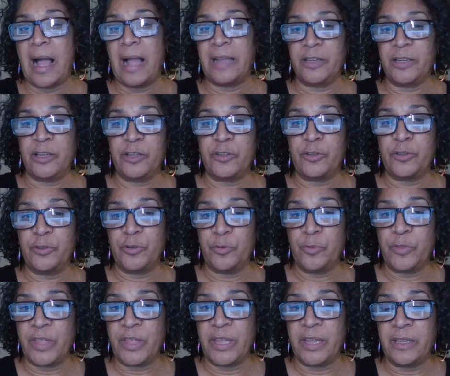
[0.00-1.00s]
I need to
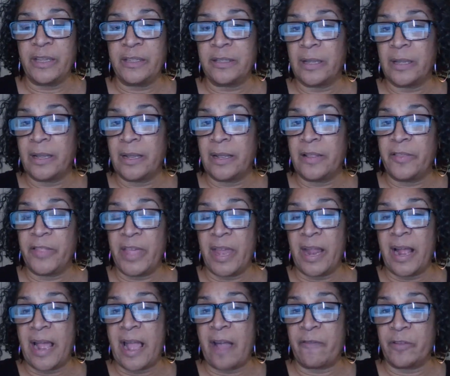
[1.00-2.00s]
do things
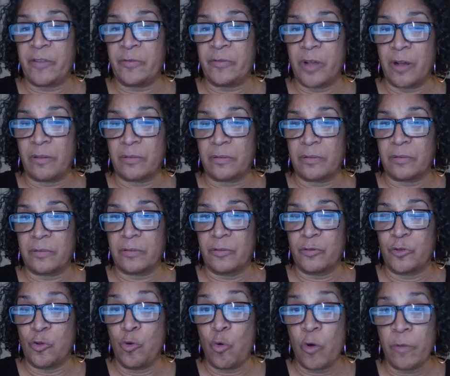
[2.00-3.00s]
that I haven't
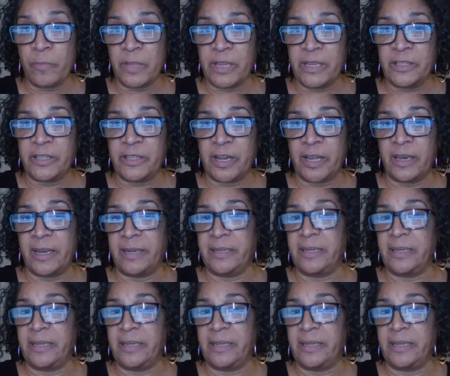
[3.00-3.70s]
normally done.